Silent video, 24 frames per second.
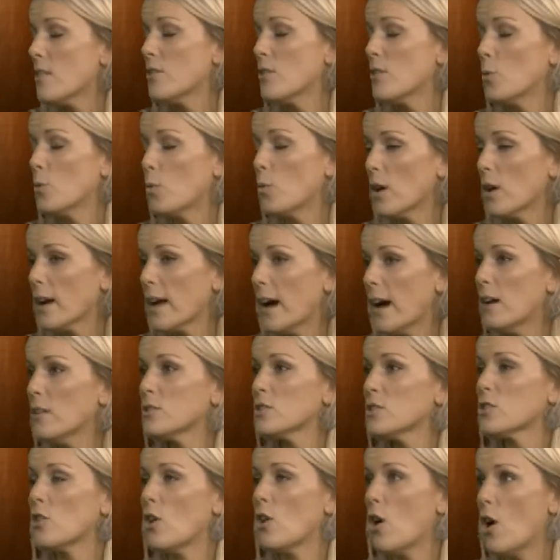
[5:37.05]
The
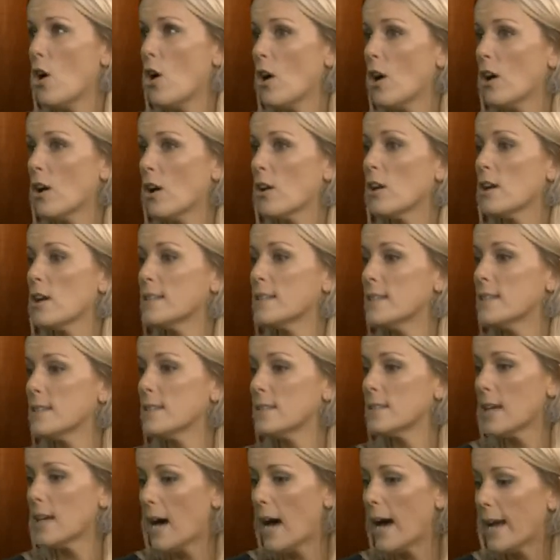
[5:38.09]
workouts are
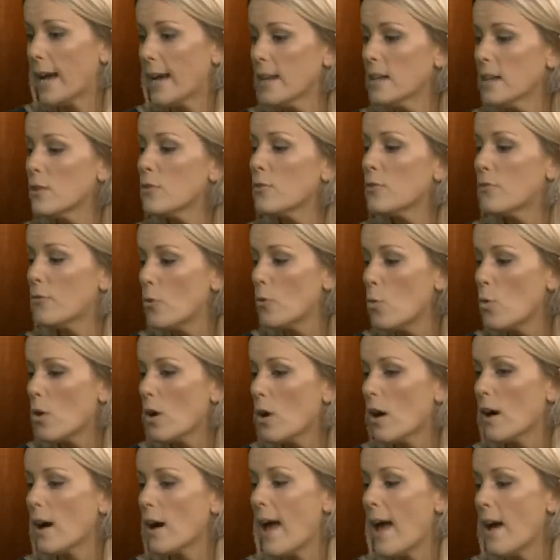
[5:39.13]
designed
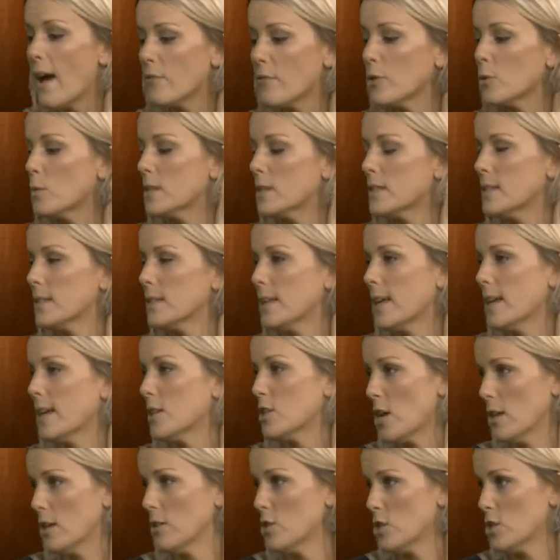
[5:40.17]
for everyone to get a
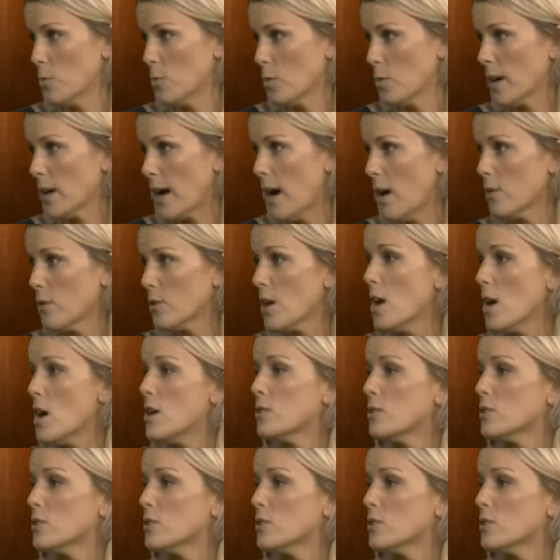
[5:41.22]
challenging workout.